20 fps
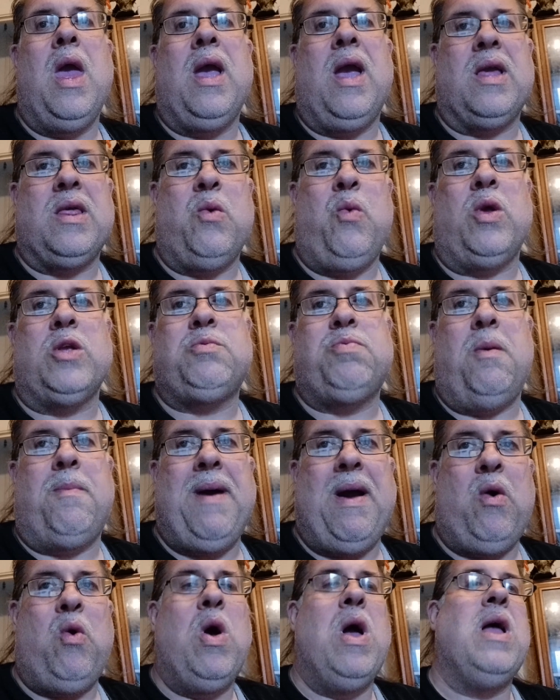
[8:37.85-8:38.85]
gets a once per
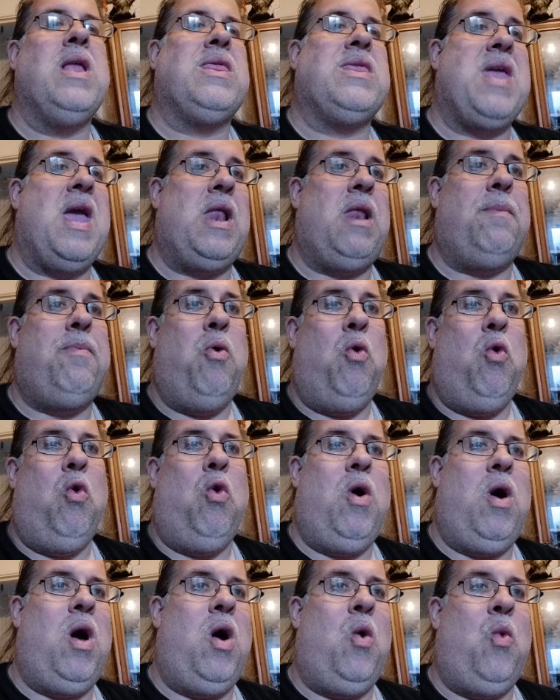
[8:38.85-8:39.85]
battle
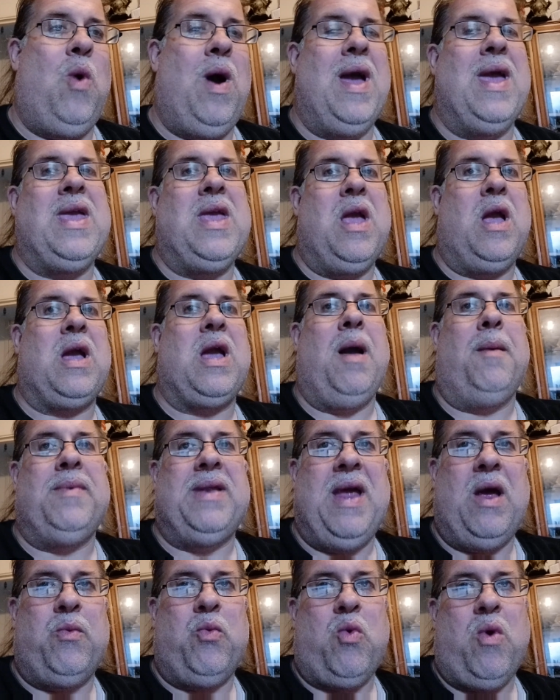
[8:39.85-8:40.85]
teleport away and come
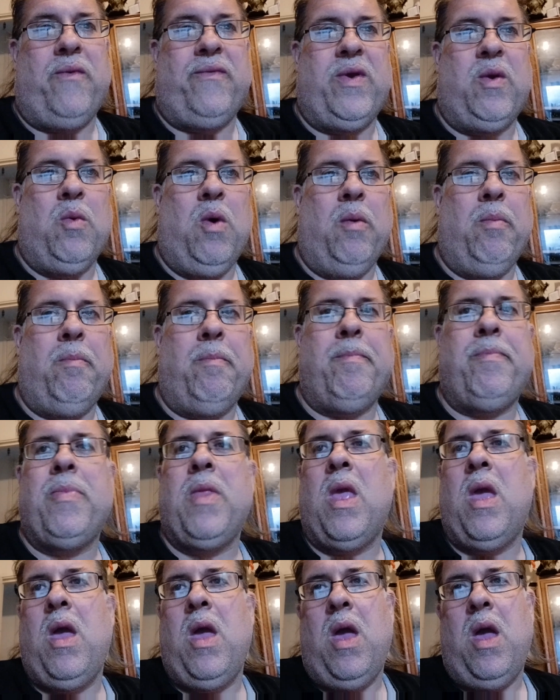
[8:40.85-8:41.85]
down wherever you want.
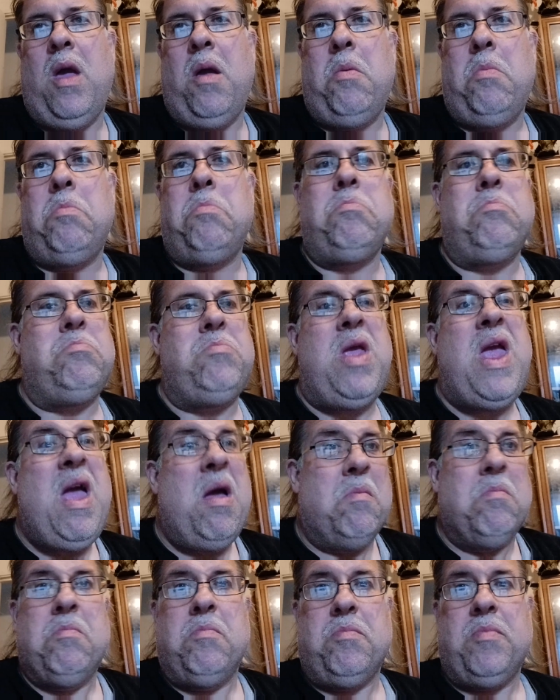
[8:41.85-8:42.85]
Yeah,
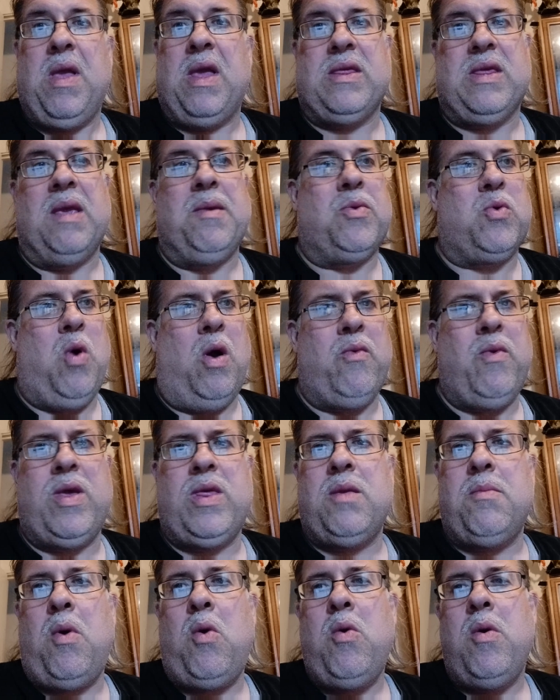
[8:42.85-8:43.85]
that seems quite
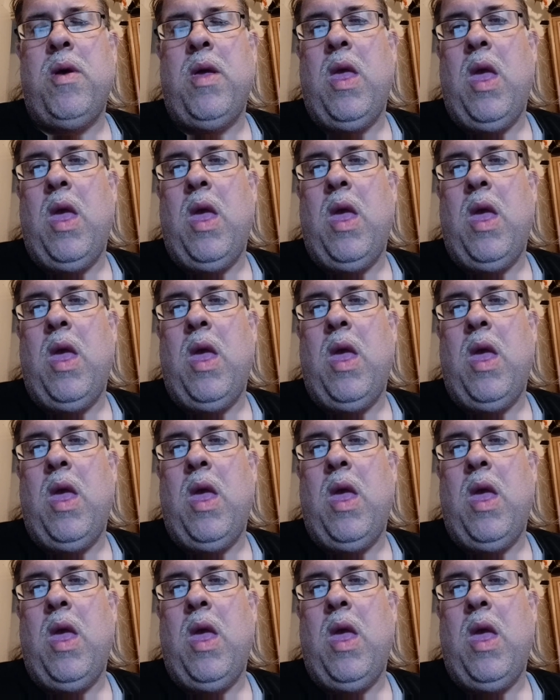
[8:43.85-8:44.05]
reasonable.